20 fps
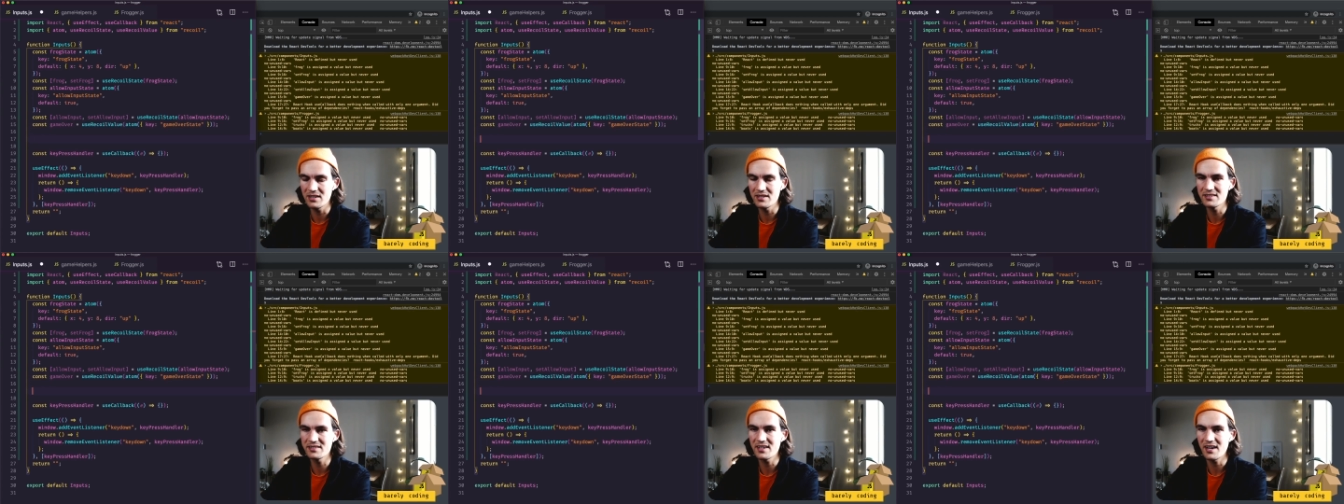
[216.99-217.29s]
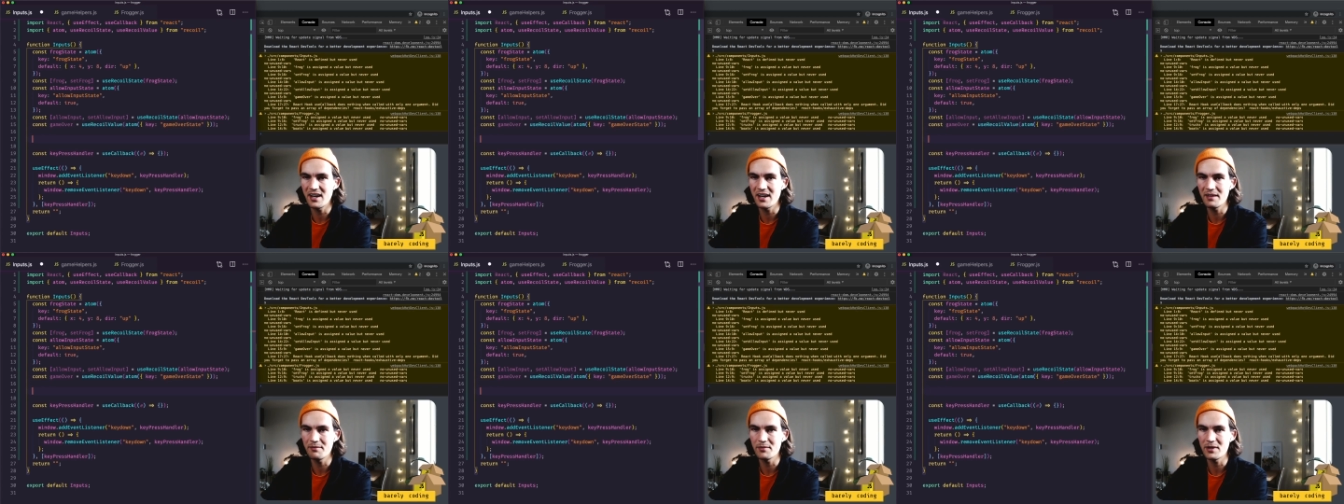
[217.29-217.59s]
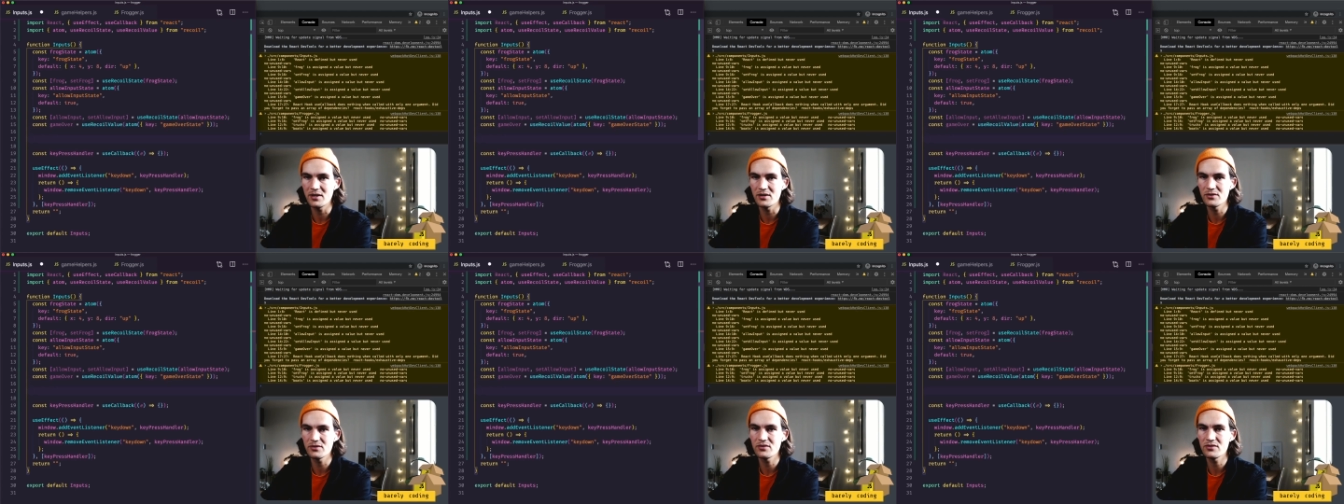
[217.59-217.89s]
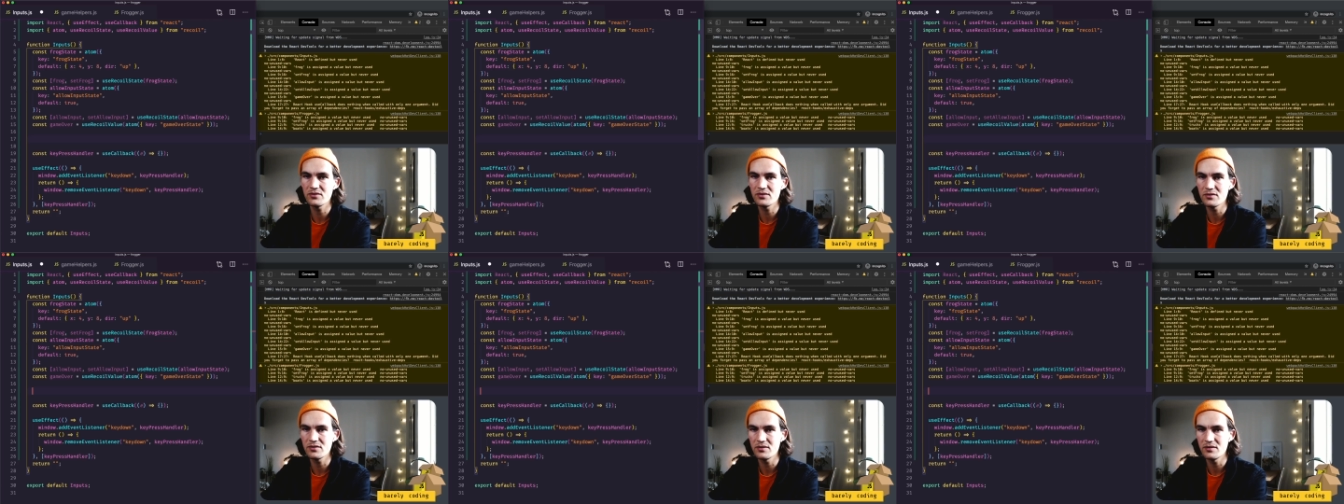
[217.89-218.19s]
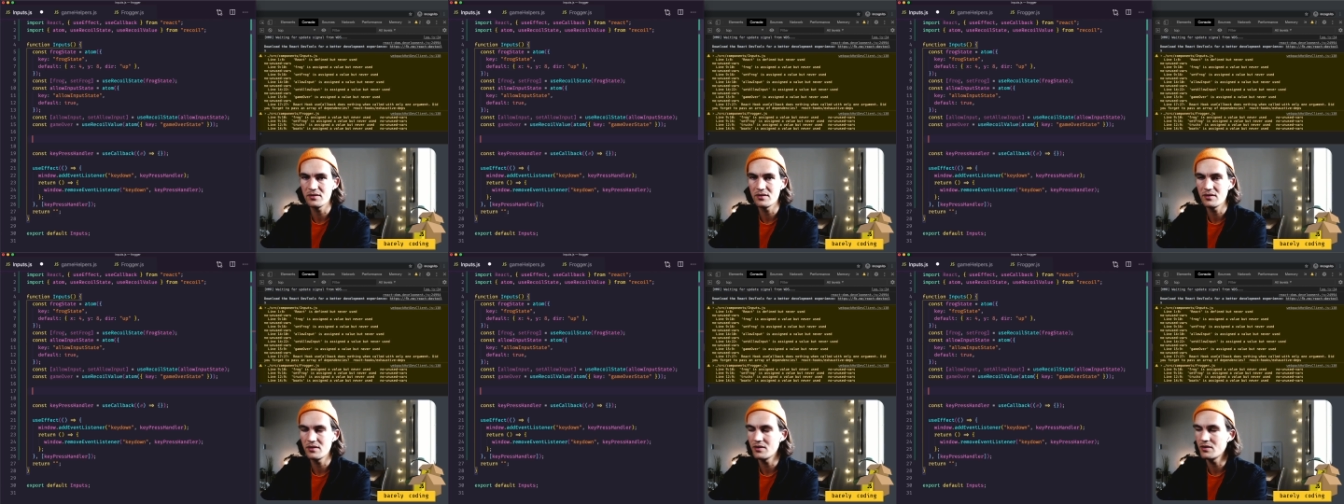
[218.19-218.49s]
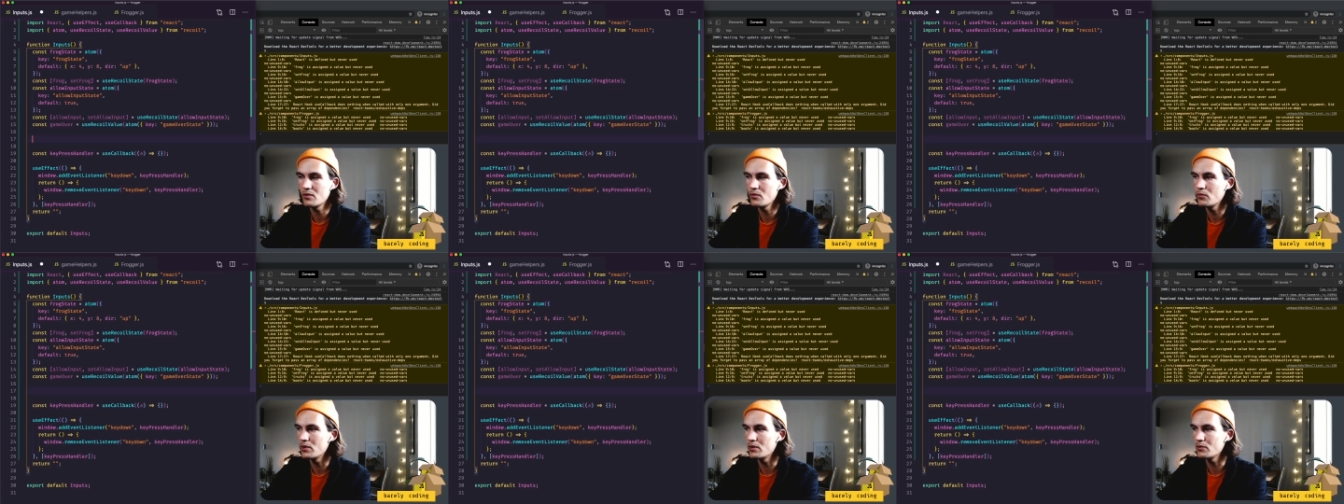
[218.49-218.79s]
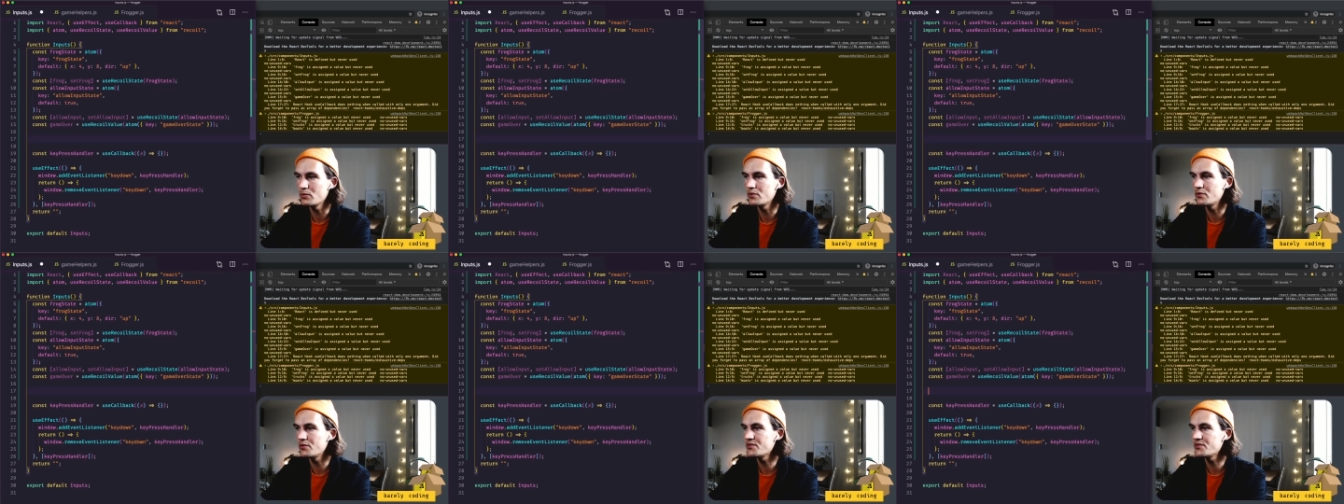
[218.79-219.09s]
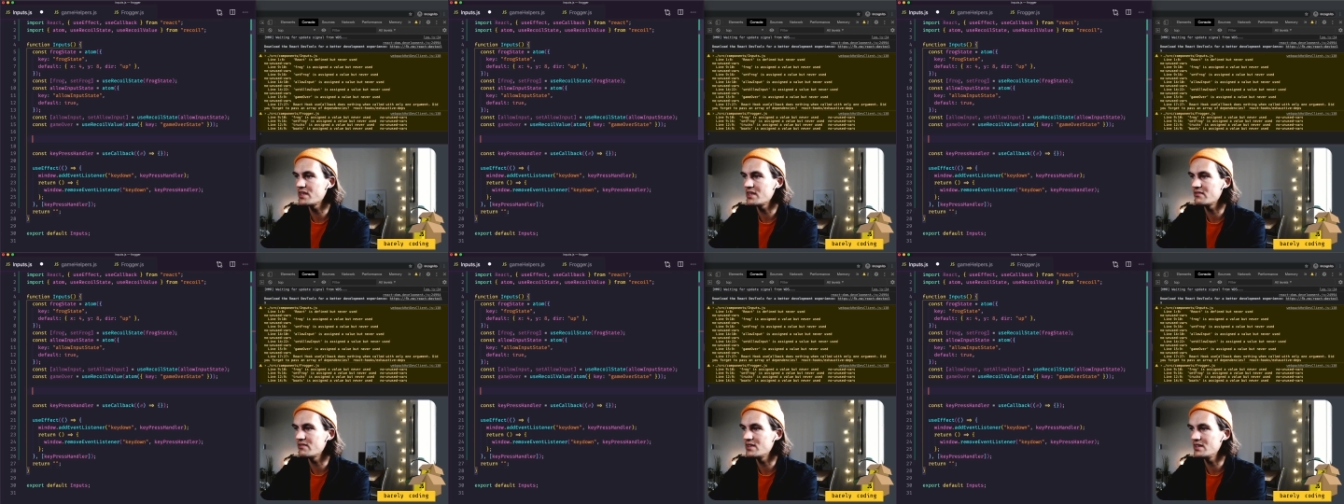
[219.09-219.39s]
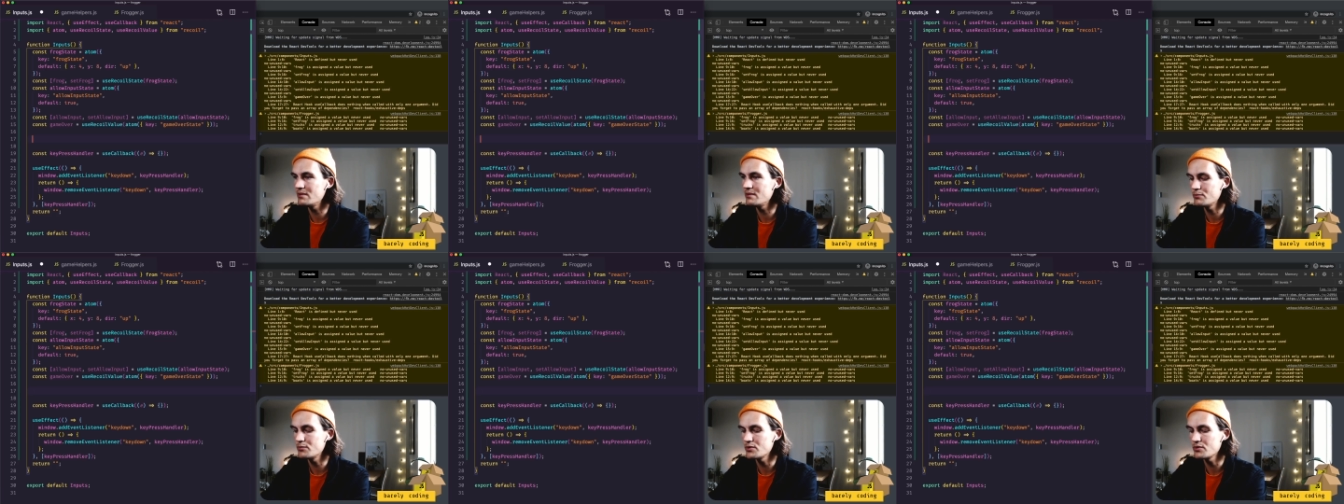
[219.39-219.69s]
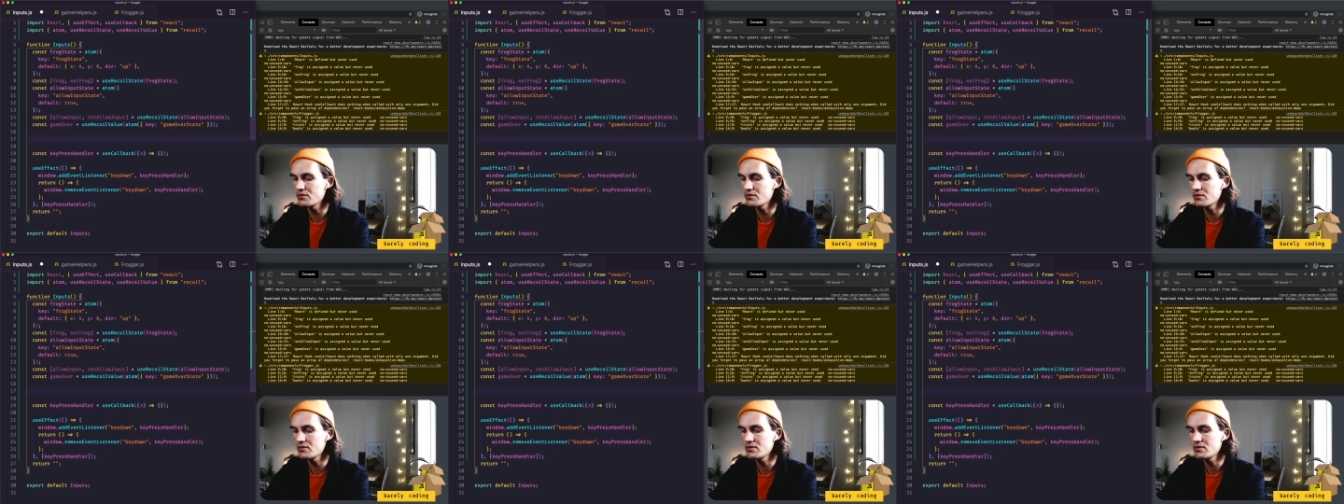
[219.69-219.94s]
timeout when we receive an input.